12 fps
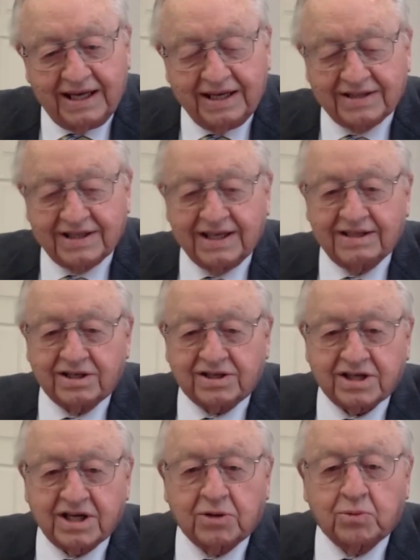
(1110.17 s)
He said, the
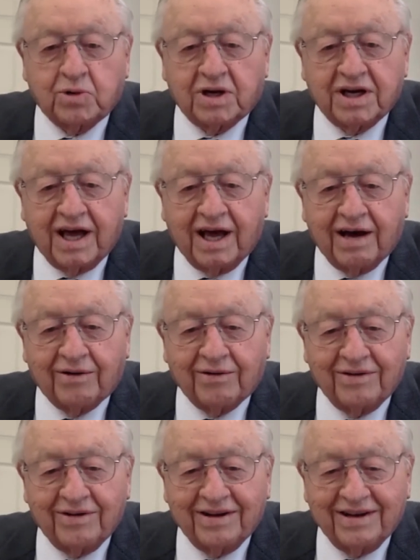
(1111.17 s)
sun went
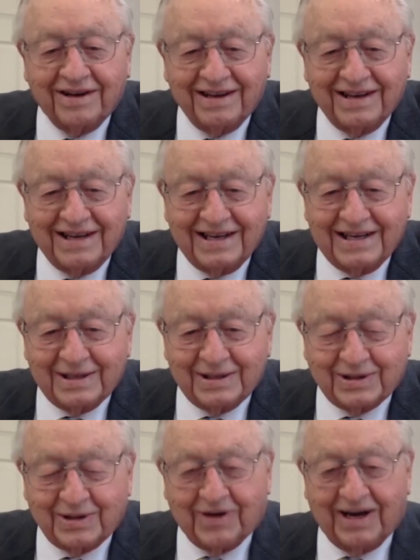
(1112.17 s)
down.
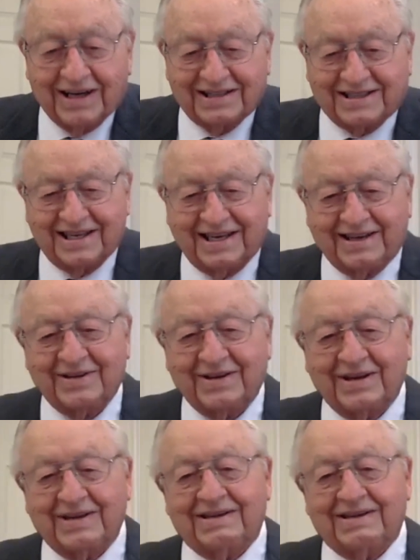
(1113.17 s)
So I said,